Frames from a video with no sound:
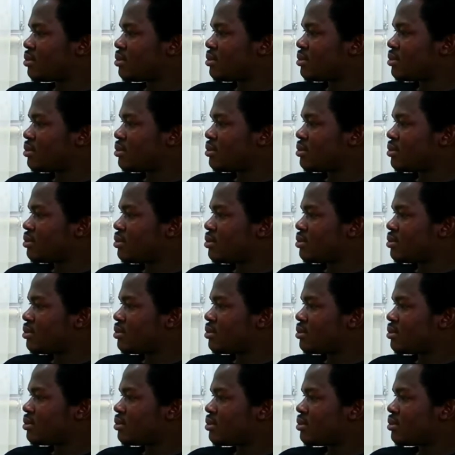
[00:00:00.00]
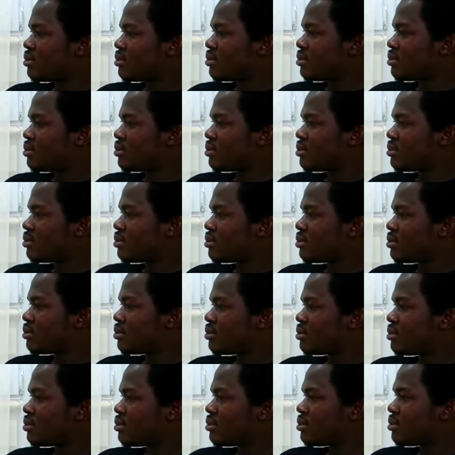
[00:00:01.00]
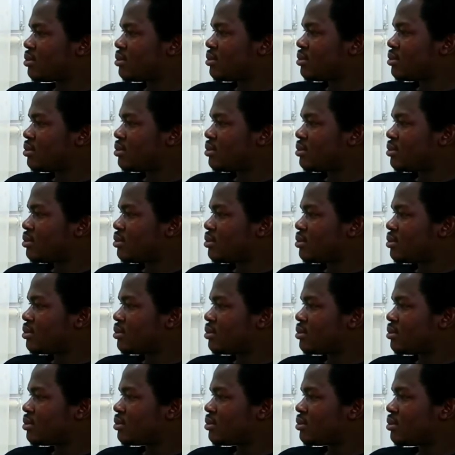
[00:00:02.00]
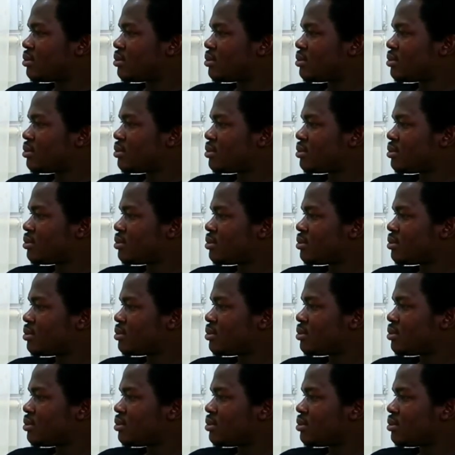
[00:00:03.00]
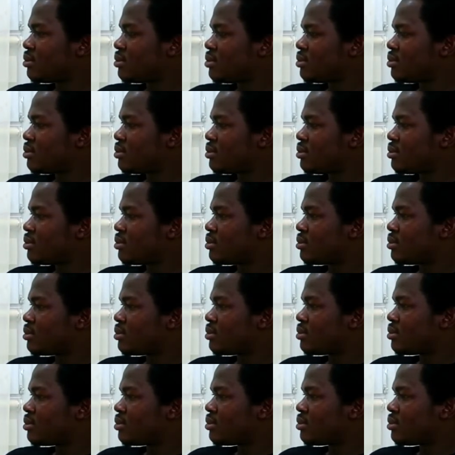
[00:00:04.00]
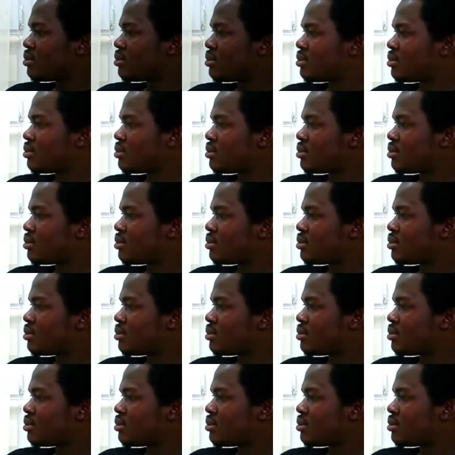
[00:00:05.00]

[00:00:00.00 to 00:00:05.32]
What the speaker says: (silent)